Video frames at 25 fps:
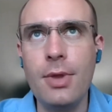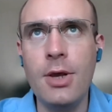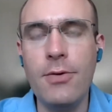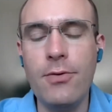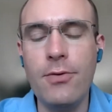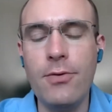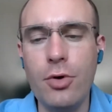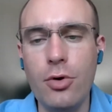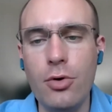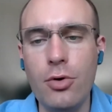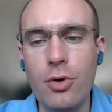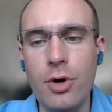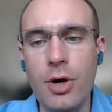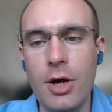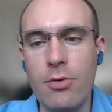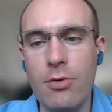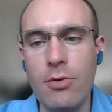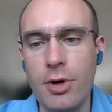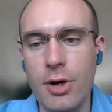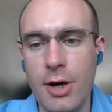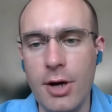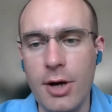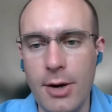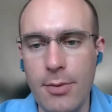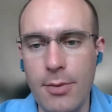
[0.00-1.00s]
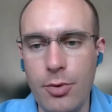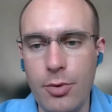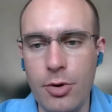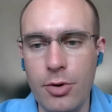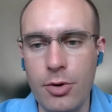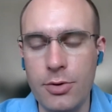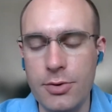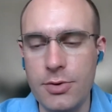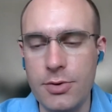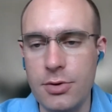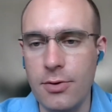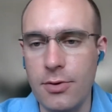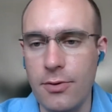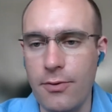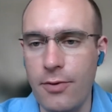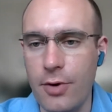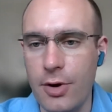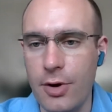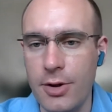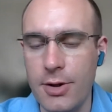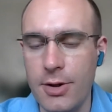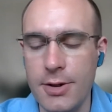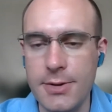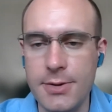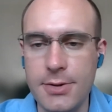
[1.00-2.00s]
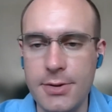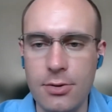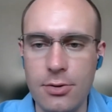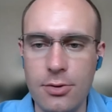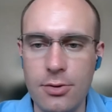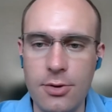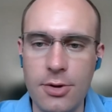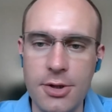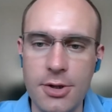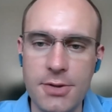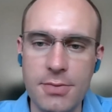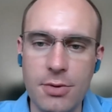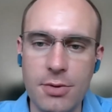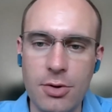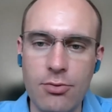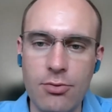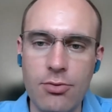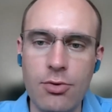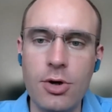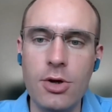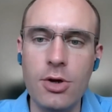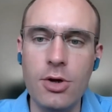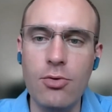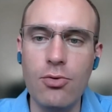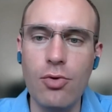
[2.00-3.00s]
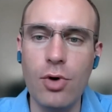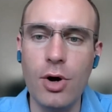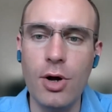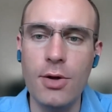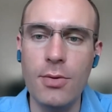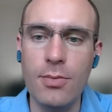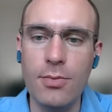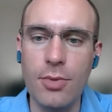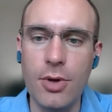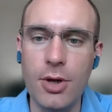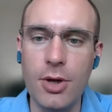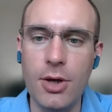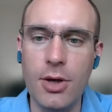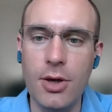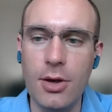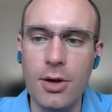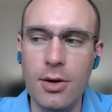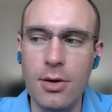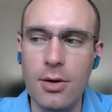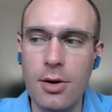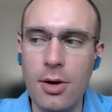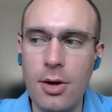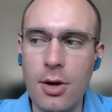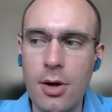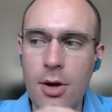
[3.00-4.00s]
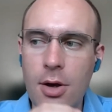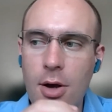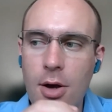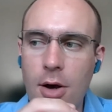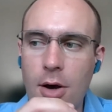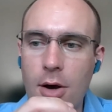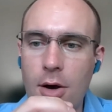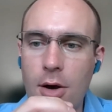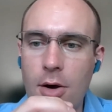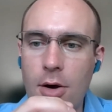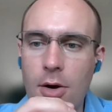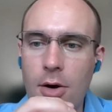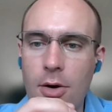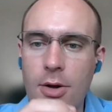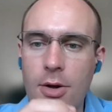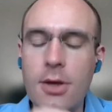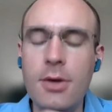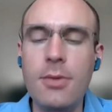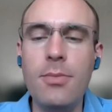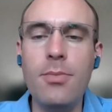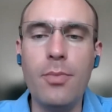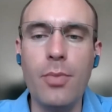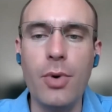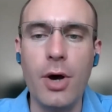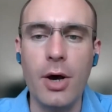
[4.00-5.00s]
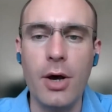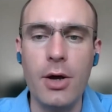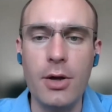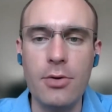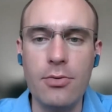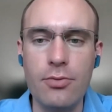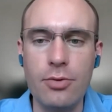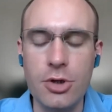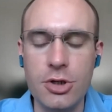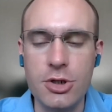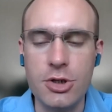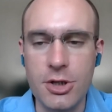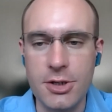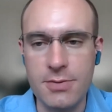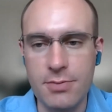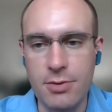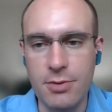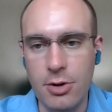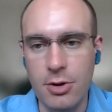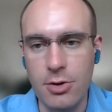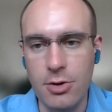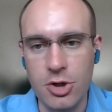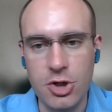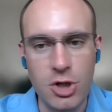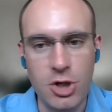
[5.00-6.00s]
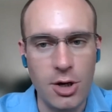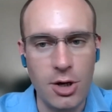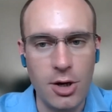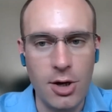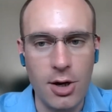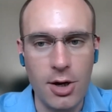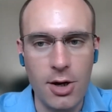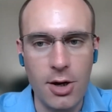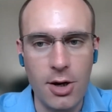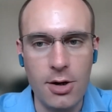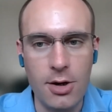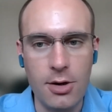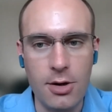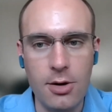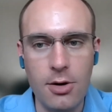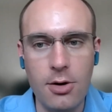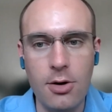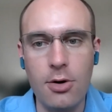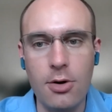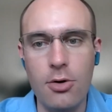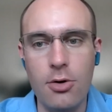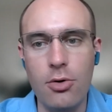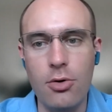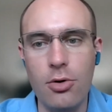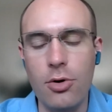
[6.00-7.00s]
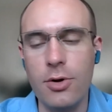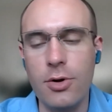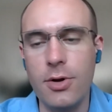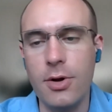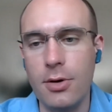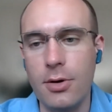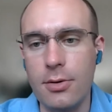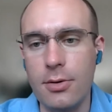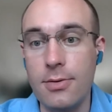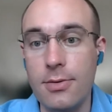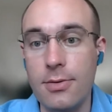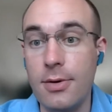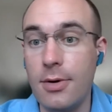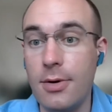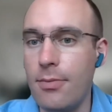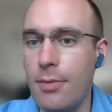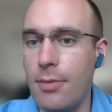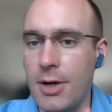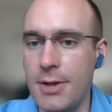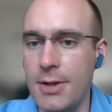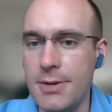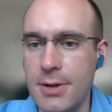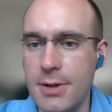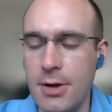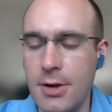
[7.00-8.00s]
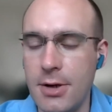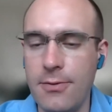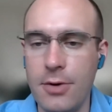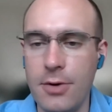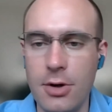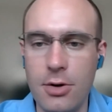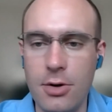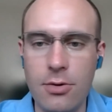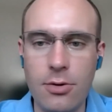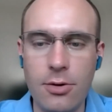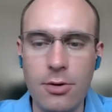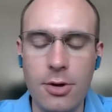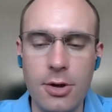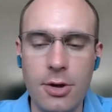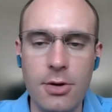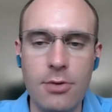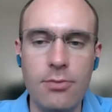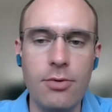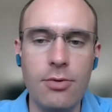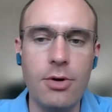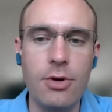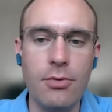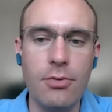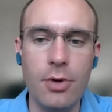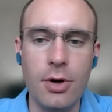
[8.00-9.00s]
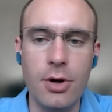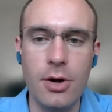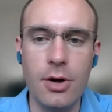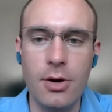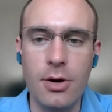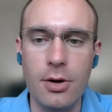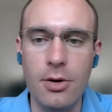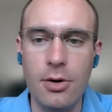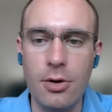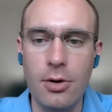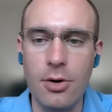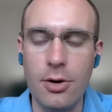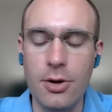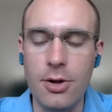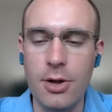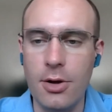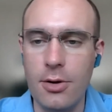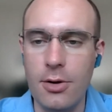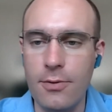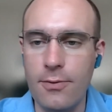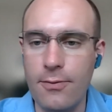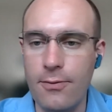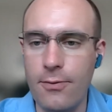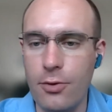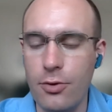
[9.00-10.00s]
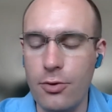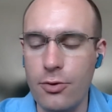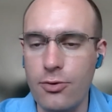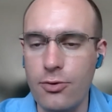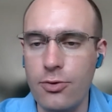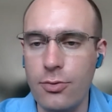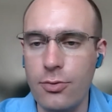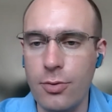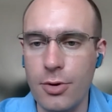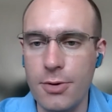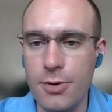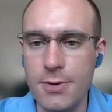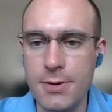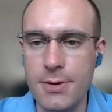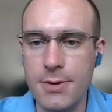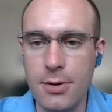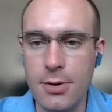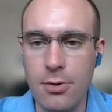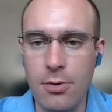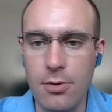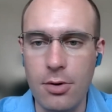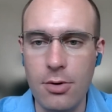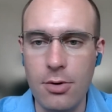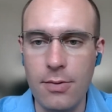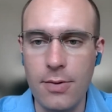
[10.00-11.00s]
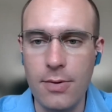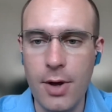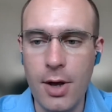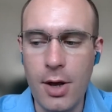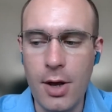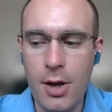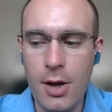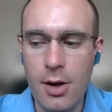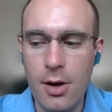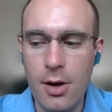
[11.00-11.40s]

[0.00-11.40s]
if you look at what happened so far this year, there's been really one big impact, which has been the Shanghai lockdown, myself included. We were locked down for 2 months in a row